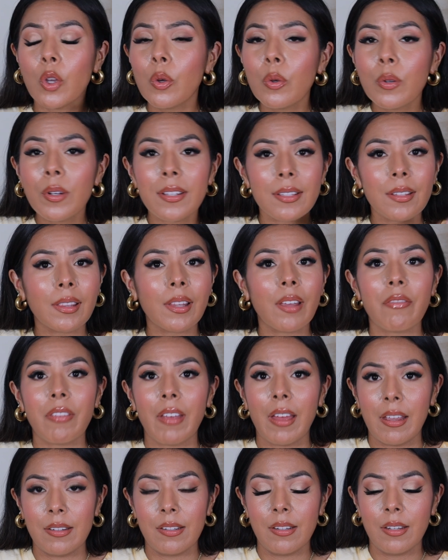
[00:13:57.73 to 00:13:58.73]
Who doesn't love
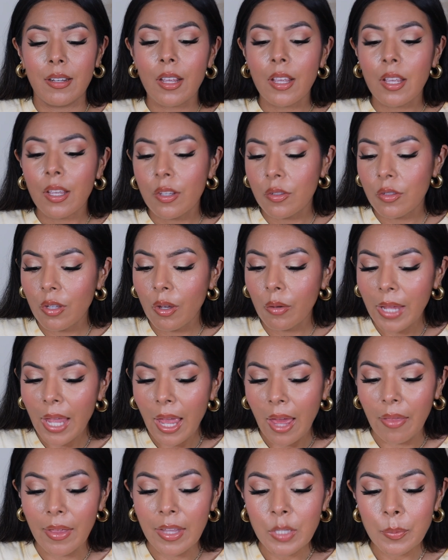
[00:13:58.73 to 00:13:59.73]
that? So
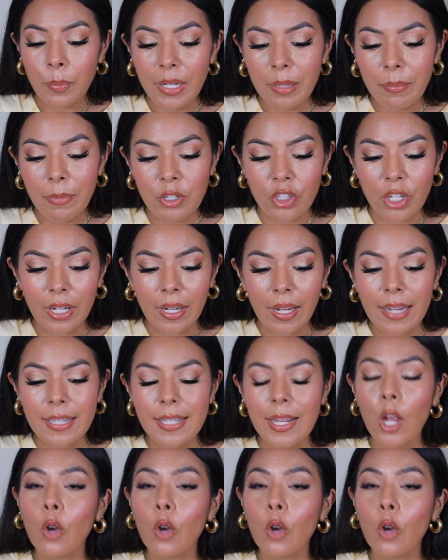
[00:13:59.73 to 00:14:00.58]
yeah, that's pretty much it guys.